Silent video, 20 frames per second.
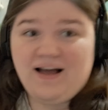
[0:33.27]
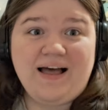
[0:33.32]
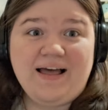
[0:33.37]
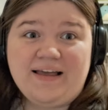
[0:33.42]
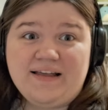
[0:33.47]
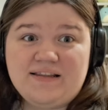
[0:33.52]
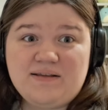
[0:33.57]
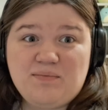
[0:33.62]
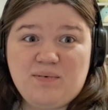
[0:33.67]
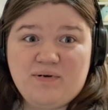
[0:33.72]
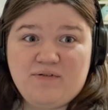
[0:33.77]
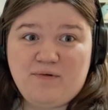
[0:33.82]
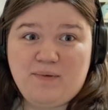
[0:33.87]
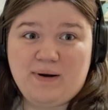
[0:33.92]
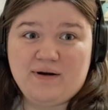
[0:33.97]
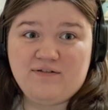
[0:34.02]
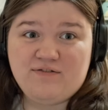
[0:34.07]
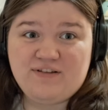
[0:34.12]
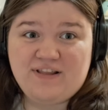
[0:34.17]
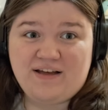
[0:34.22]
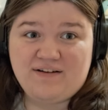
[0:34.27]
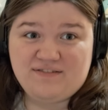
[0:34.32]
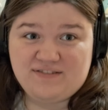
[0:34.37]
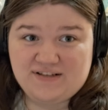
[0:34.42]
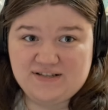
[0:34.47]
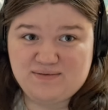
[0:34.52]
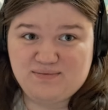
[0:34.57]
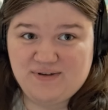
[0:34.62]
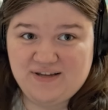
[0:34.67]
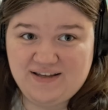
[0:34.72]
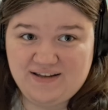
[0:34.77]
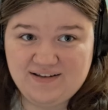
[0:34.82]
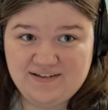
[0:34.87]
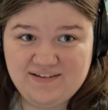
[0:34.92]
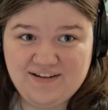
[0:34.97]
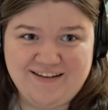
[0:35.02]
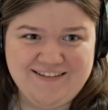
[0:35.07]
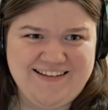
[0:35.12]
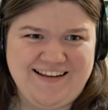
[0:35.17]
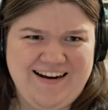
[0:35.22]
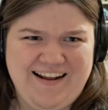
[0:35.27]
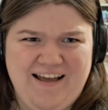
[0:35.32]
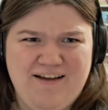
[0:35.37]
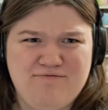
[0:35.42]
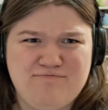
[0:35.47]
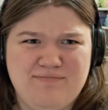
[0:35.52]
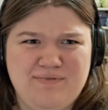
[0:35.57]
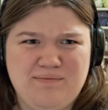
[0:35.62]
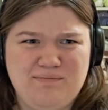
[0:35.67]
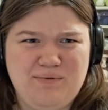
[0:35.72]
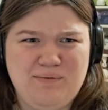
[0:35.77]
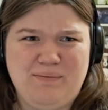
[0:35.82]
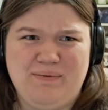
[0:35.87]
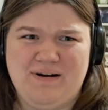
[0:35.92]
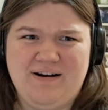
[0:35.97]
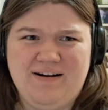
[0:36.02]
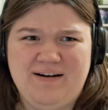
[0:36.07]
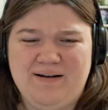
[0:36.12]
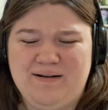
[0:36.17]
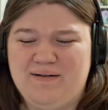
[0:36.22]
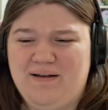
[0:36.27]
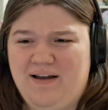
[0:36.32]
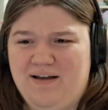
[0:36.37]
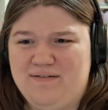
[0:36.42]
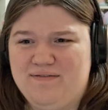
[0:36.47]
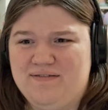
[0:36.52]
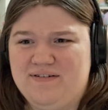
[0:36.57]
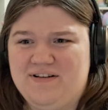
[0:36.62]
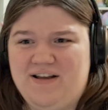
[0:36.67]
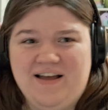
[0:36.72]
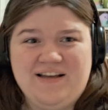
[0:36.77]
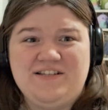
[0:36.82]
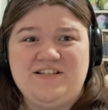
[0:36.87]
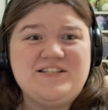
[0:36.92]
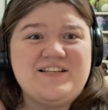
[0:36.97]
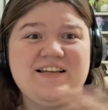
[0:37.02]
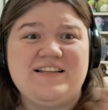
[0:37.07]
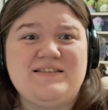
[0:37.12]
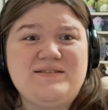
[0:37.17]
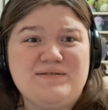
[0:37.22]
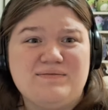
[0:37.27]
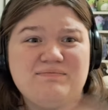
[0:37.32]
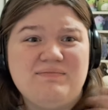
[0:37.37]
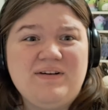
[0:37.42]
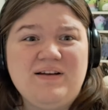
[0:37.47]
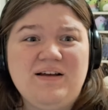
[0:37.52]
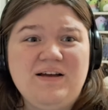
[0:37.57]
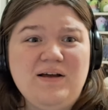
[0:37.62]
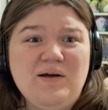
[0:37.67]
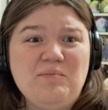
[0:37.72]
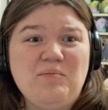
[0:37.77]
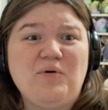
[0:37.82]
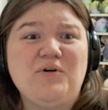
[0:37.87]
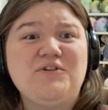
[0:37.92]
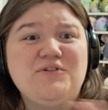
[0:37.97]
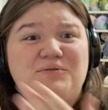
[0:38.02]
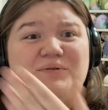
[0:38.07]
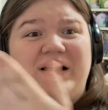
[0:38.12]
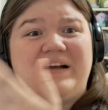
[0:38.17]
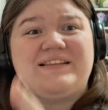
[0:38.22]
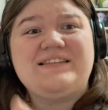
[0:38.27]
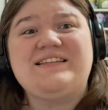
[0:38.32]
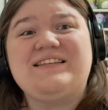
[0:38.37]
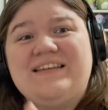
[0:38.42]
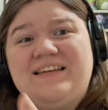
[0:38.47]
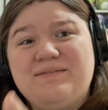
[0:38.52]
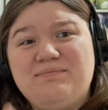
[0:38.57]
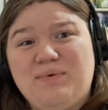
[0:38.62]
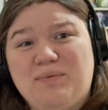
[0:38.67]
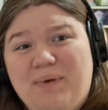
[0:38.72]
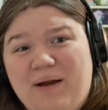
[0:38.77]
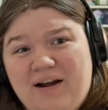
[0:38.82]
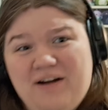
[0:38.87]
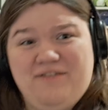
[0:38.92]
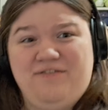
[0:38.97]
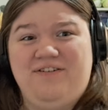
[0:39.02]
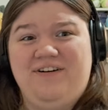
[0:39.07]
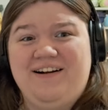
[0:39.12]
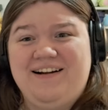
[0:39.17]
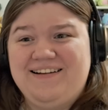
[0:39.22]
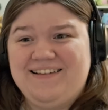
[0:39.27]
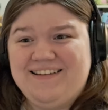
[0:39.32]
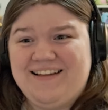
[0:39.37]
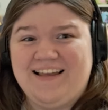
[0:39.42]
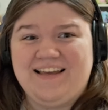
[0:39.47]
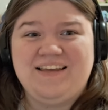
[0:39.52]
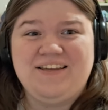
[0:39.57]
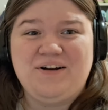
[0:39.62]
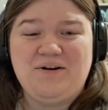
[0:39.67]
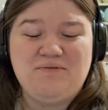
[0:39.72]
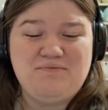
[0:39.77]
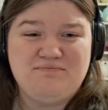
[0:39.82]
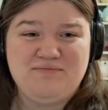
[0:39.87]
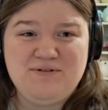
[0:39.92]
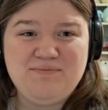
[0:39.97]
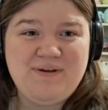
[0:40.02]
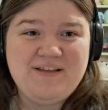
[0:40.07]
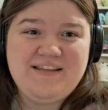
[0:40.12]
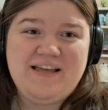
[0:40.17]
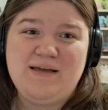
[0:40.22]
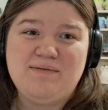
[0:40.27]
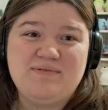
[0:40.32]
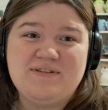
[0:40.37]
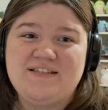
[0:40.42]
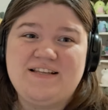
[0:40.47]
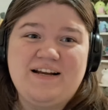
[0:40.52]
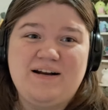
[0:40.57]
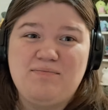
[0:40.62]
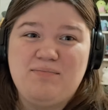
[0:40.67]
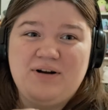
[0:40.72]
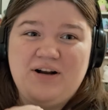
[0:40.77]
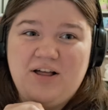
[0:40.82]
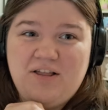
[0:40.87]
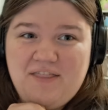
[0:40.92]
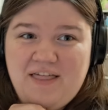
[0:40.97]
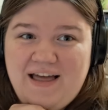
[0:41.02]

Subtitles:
I get to prepare for that this week. Not that I haven't been preparing. I just get to more directly prepare for it. Like, you know, do my table setup and all